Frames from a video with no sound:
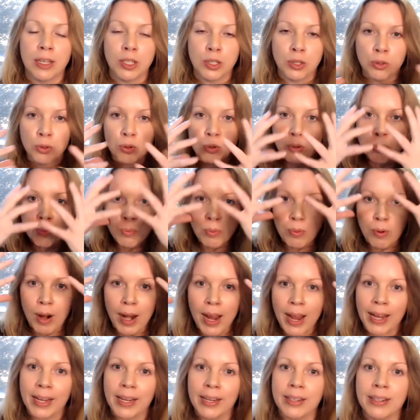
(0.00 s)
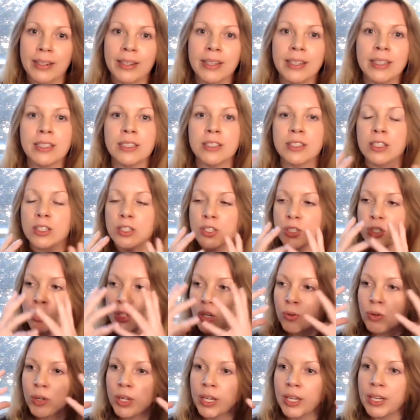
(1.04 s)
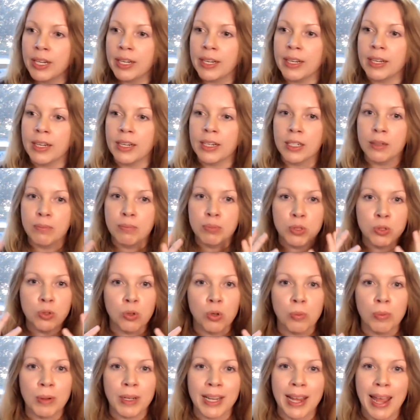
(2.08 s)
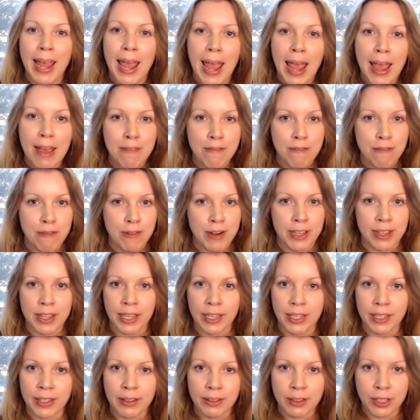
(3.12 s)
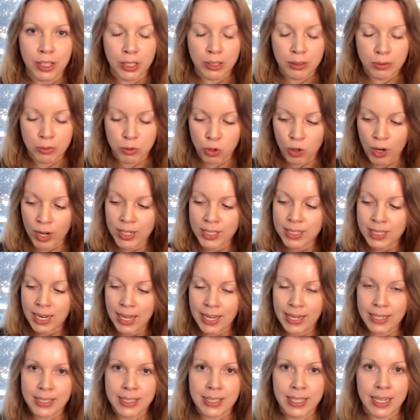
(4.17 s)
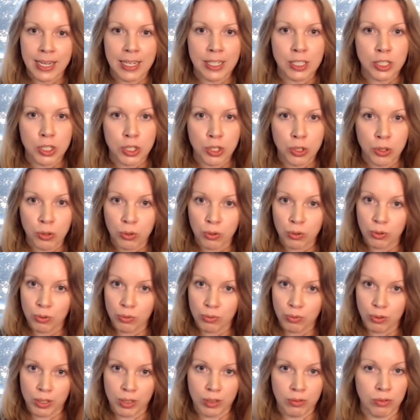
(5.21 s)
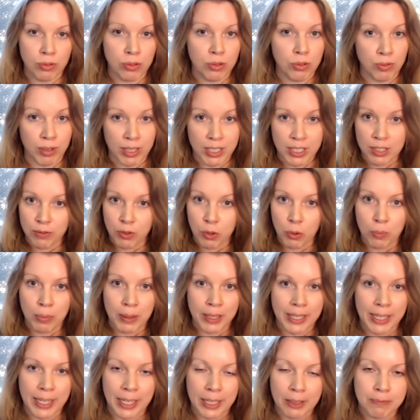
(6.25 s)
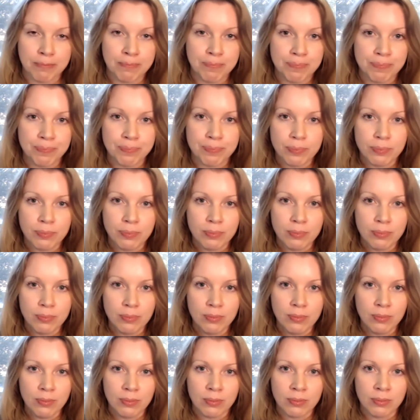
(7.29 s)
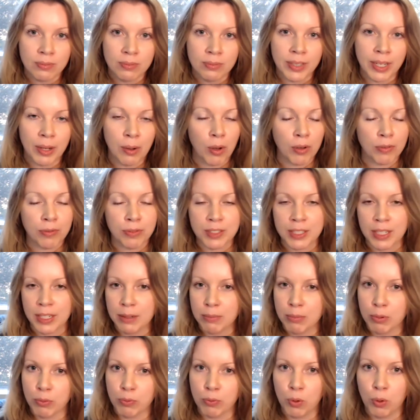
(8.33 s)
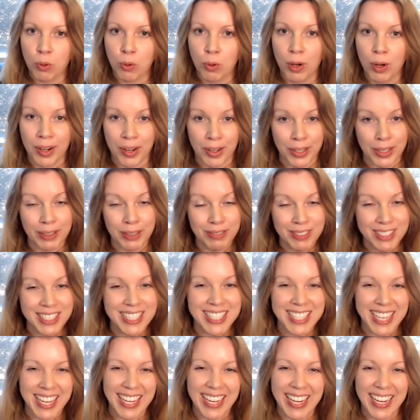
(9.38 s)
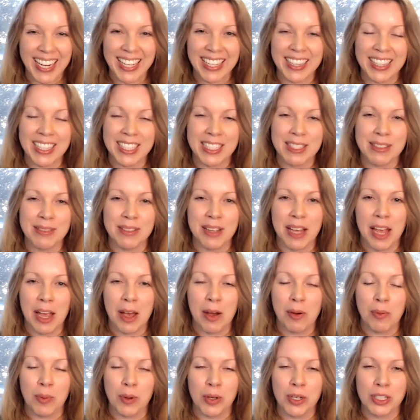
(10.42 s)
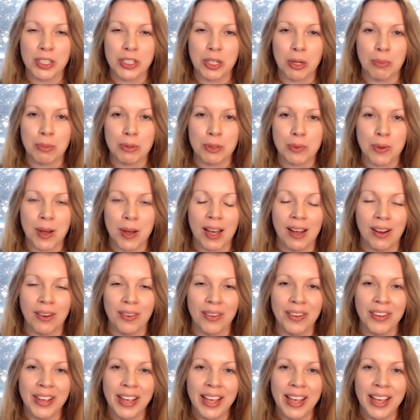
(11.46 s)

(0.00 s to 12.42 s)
Your brain is soaking in and absorbing everything that translates into the rest of your being. Now, I've said it before, and I even say it in this workshop as well,